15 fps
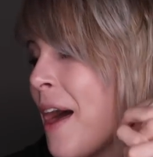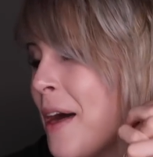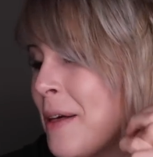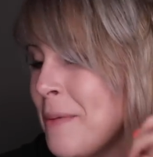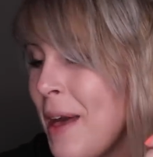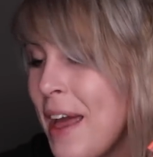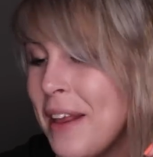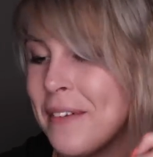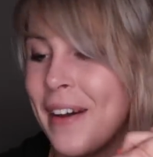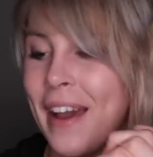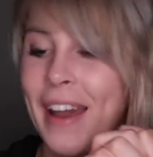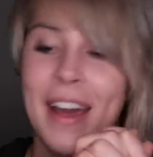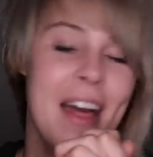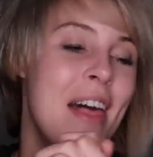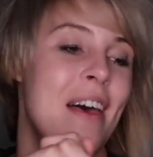um,
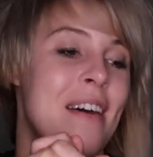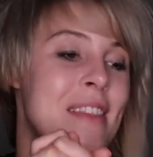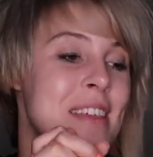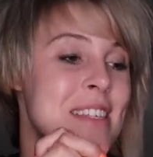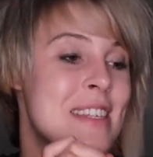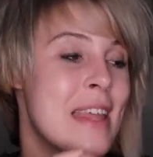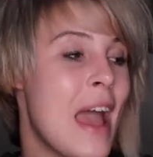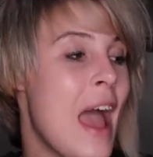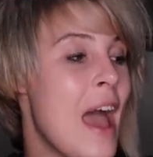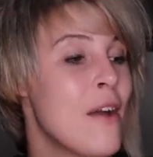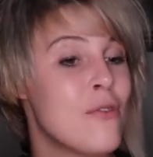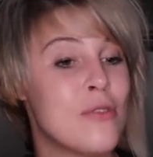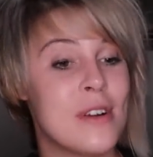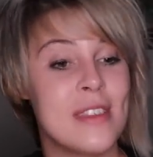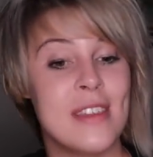anyway, this is
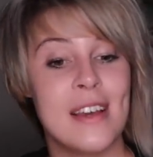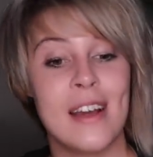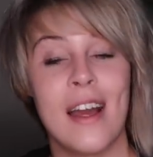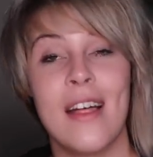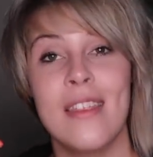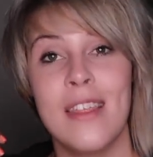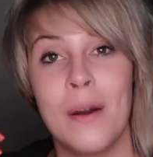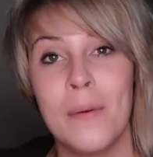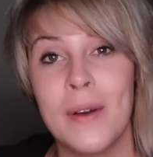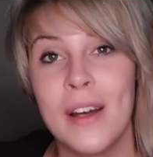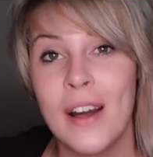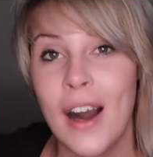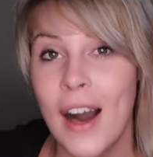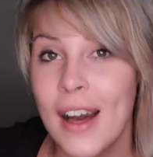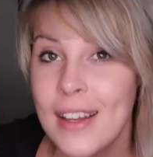everything that we
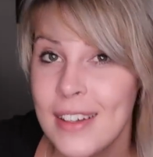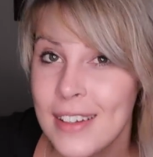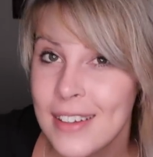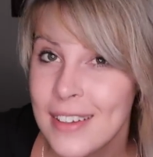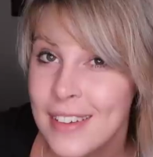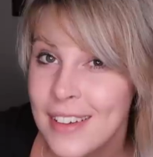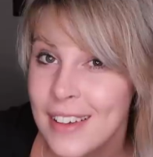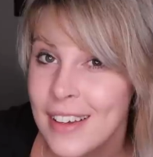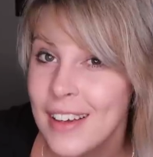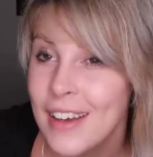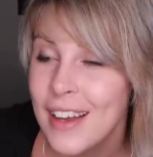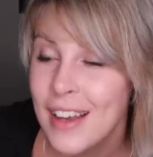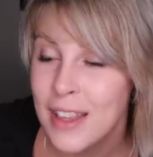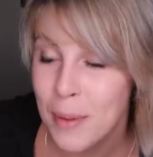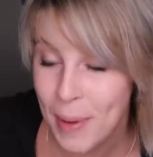got
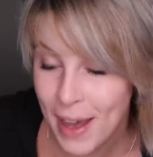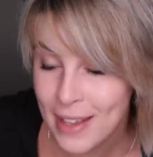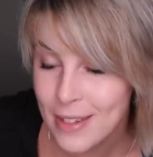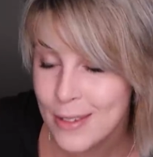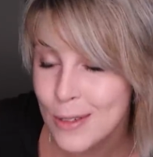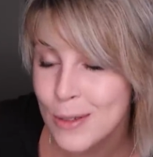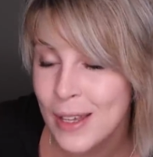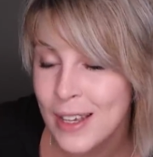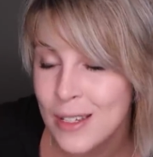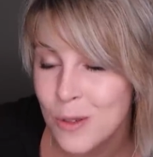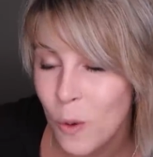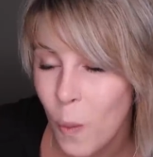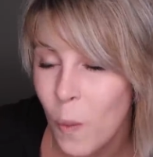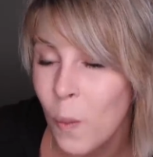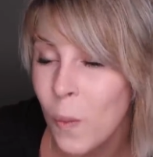in the past few days
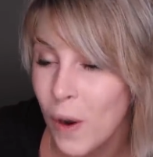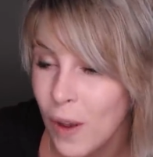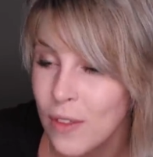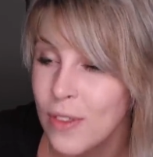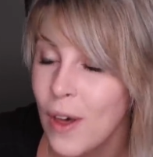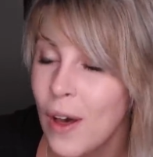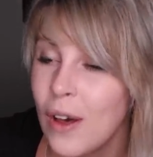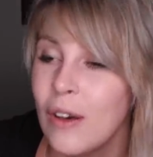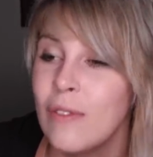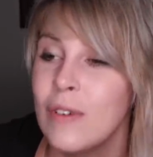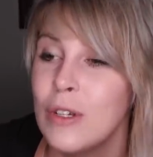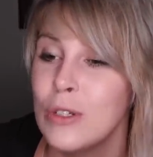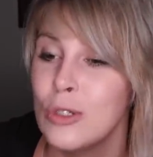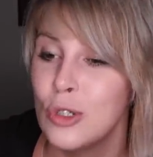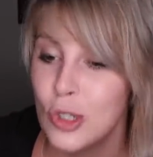worth of
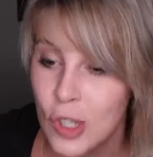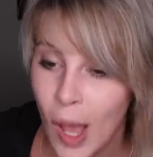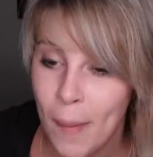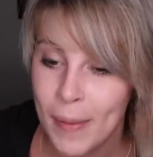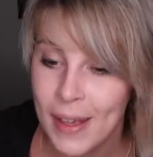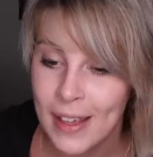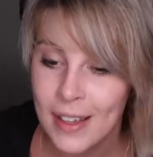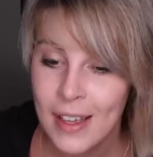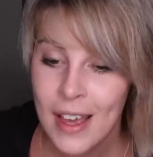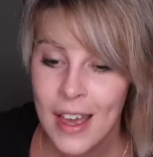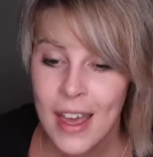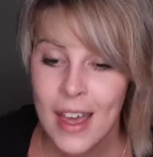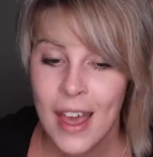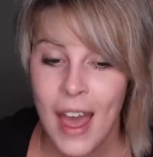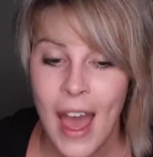shopping.
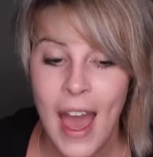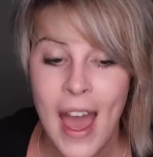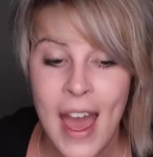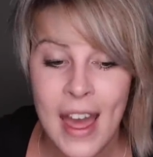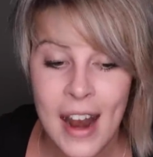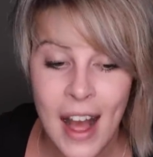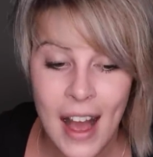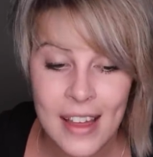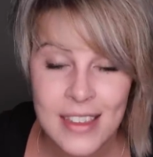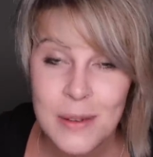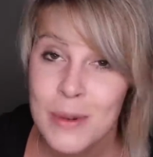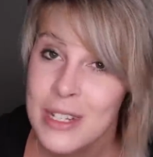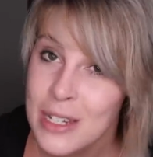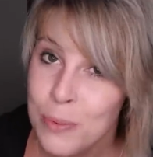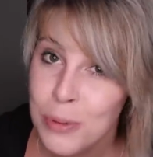And I
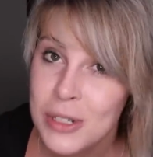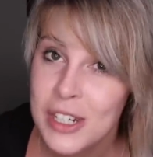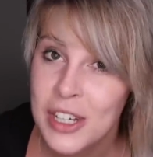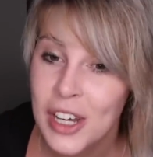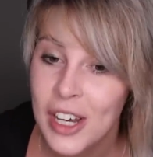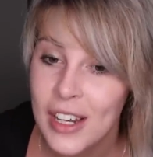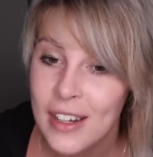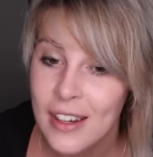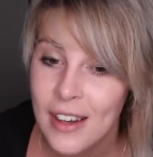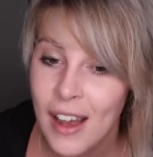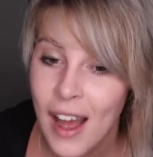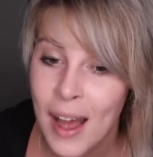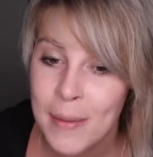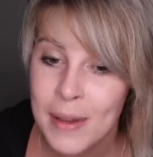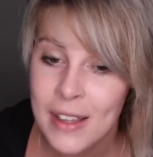think we did pretty good.
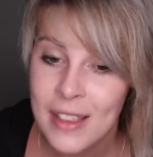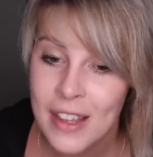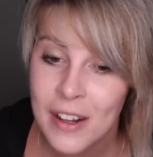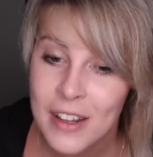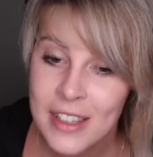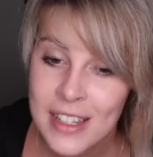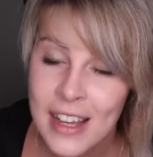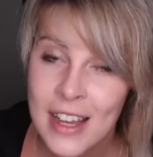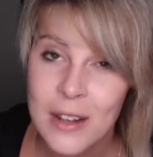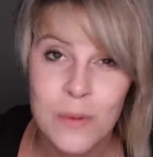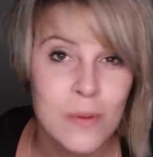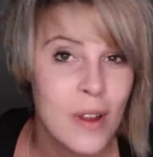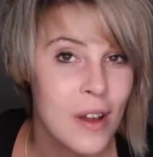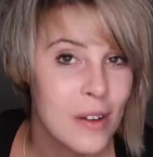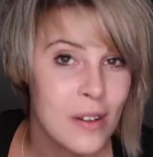I mean, there at the
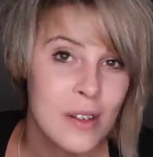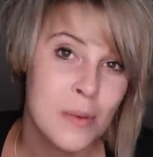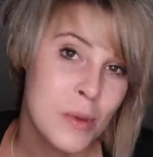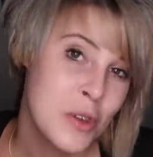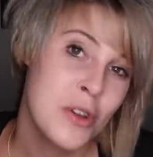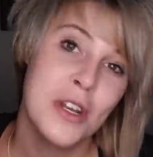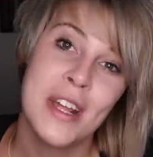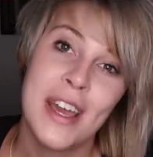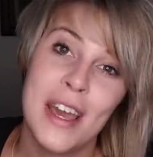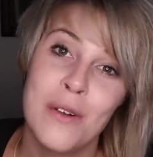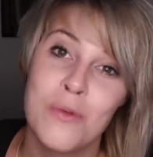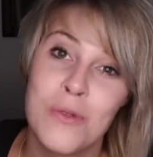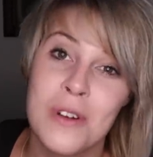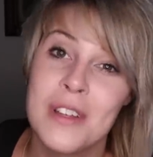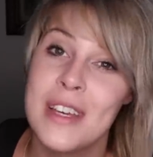end, community
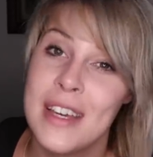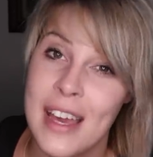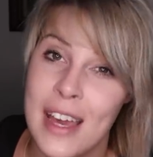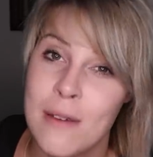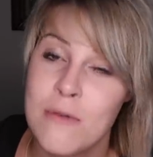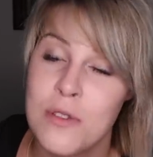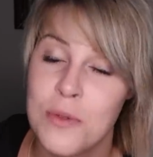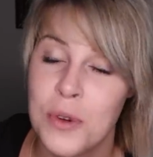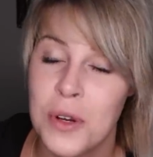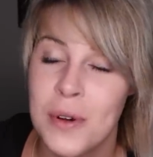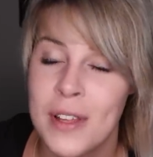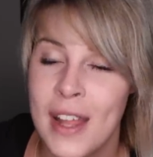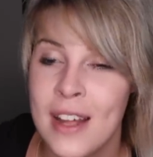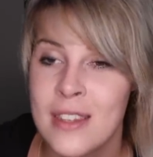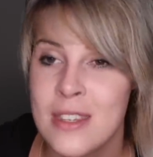aid really came through
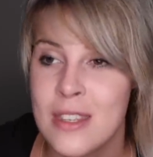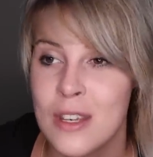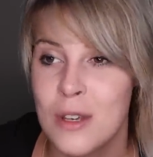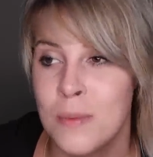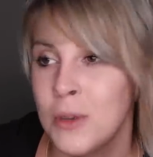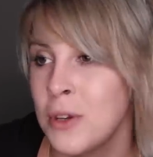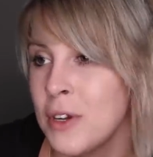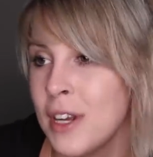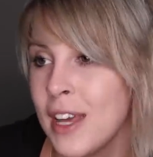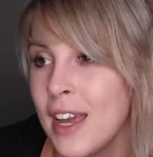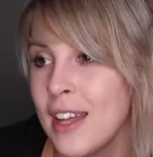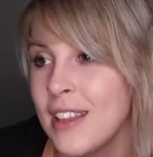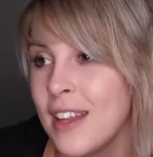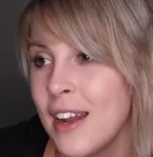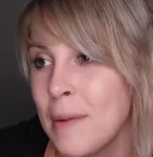and that's the community
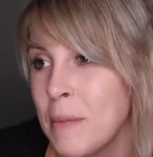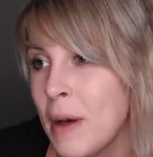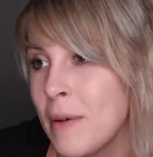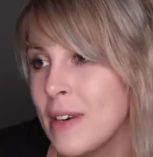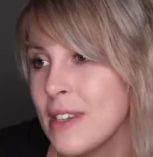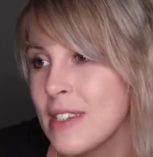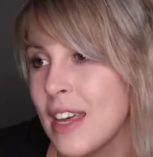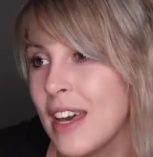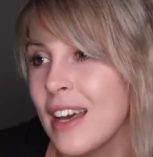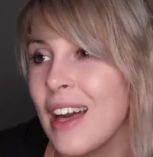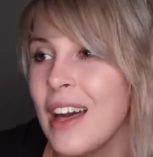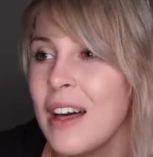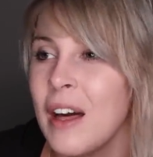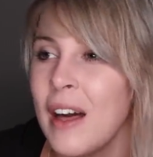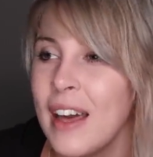aid that I'm always like,
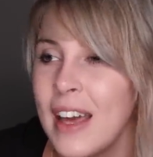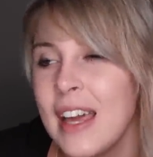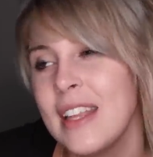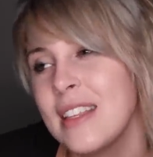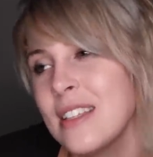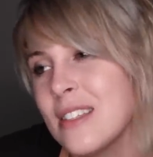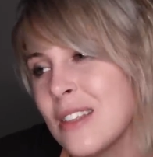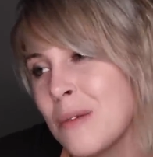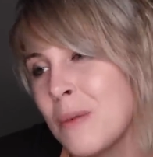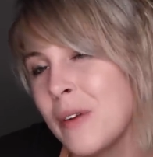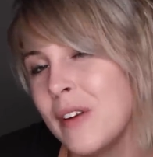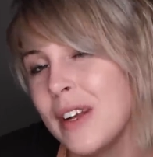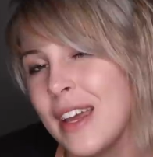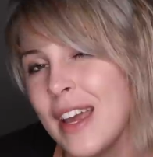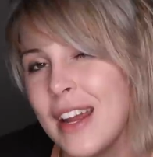oh, I hate this
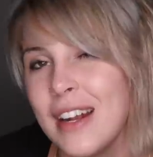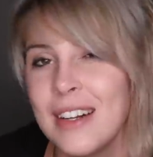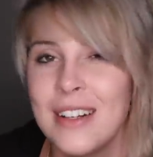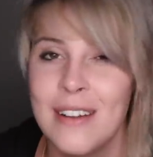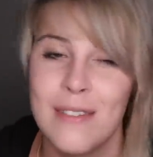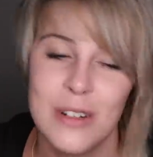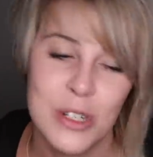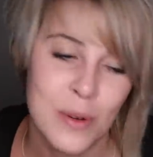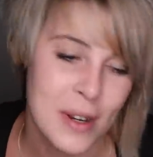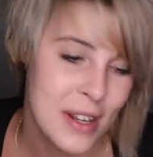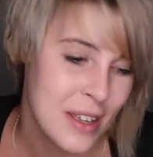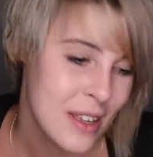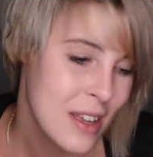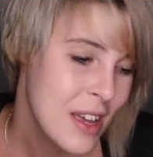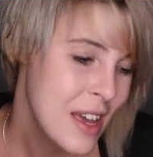community aid. I never do
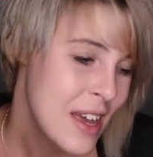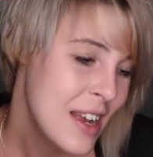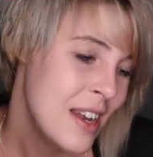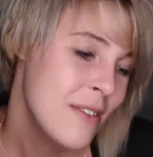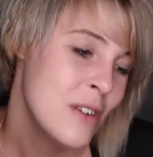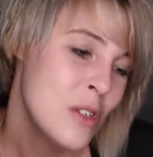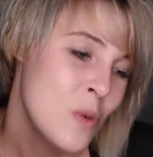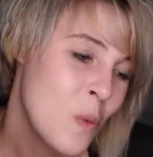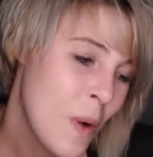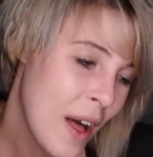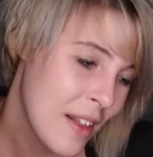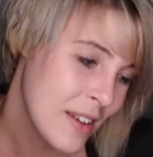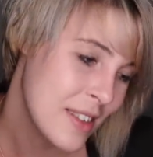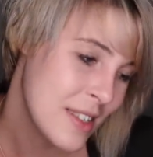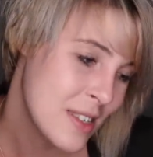any, never do
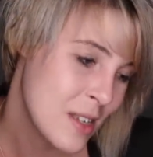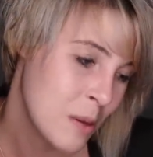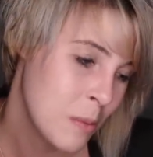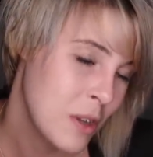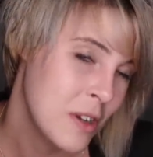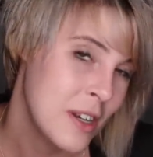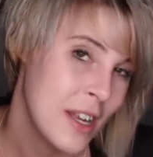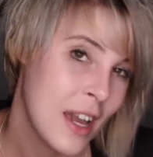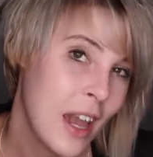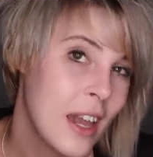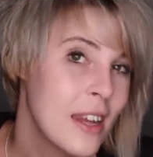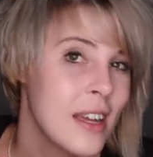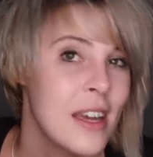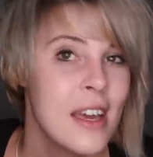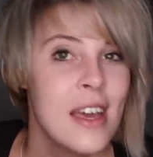well at this community
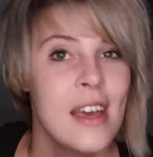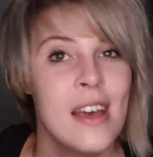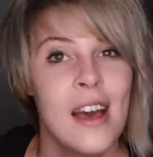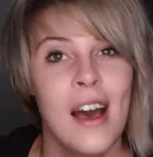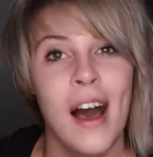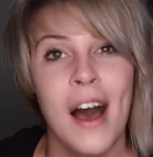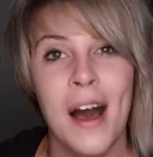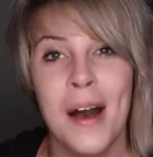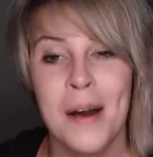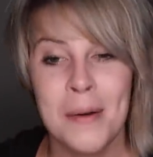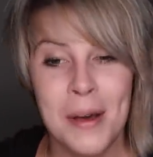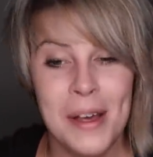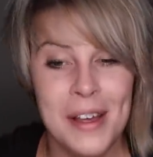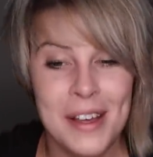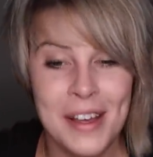aid. Um,